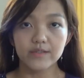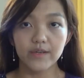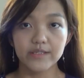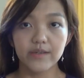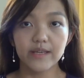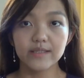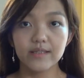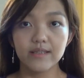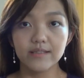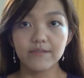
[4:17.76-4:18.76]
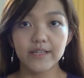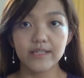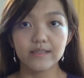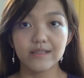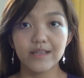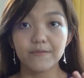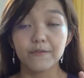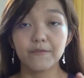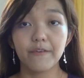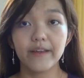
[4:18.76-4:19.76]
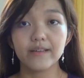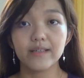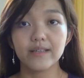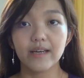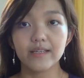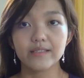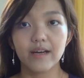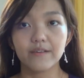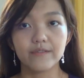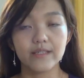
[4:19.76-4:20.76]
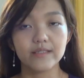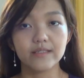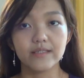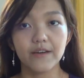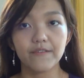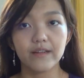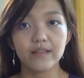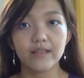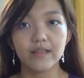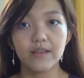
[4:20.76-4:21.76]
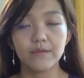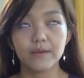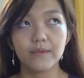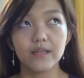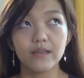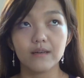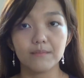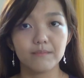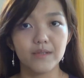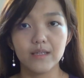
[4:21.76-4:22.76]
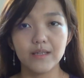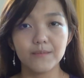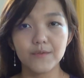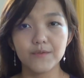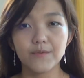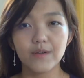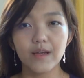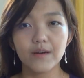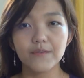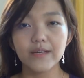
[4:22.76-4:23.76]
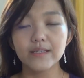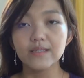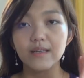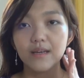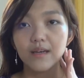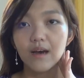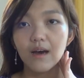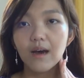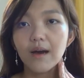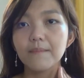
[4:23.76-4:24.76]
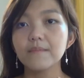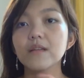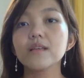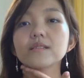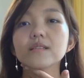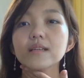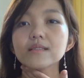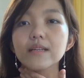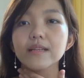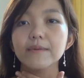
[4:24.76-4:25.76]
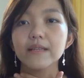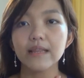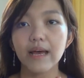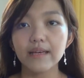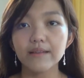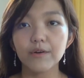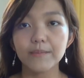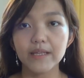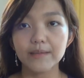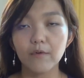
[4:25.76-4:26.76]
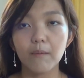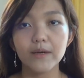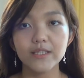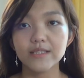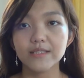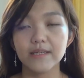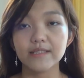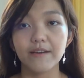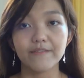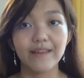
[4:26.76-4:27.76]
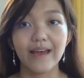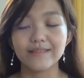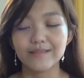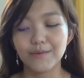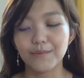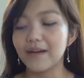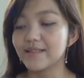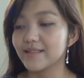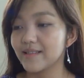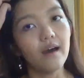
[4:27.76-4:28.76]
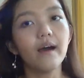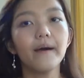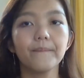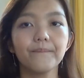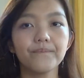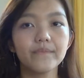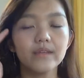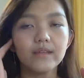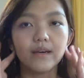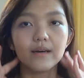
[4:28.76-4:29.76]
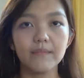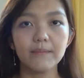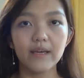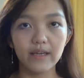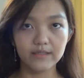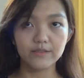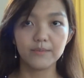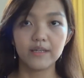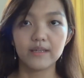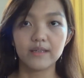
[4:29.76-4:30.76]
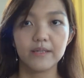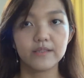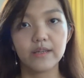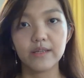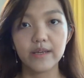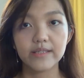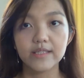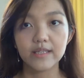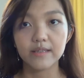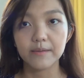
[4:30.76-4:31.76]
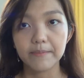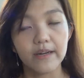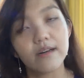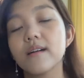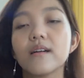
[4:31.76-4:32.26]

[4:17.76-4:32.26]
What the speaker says: as you can see, this foundation gives a very nice coverage. It's definitely given me a medium to full coverage. This is a little bit light for me at the moment, just because I've done so much. Yeah, maybe I can zoom in a little bit so that you can see a little bit better.